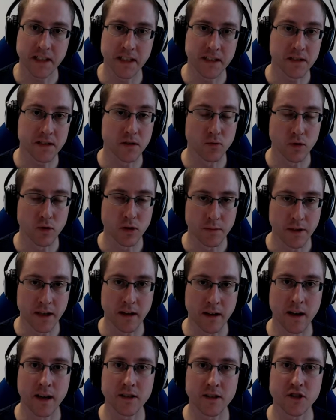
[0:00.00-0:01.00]
ITER will
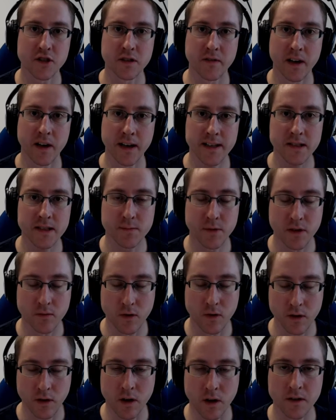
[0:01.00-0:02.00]
be a larger device, but
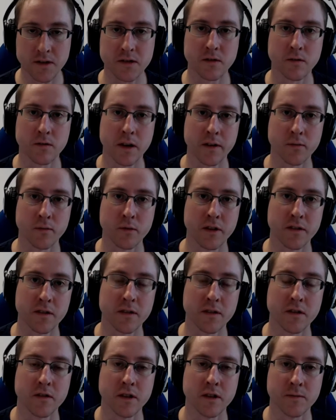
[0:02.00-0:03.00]
it will also run
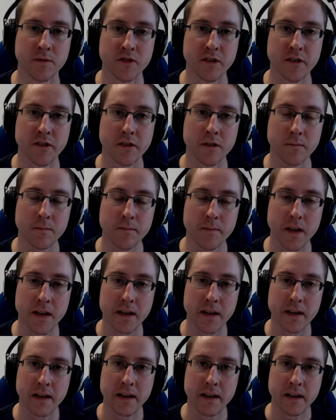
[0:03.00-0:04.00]
with deuterium-tritium.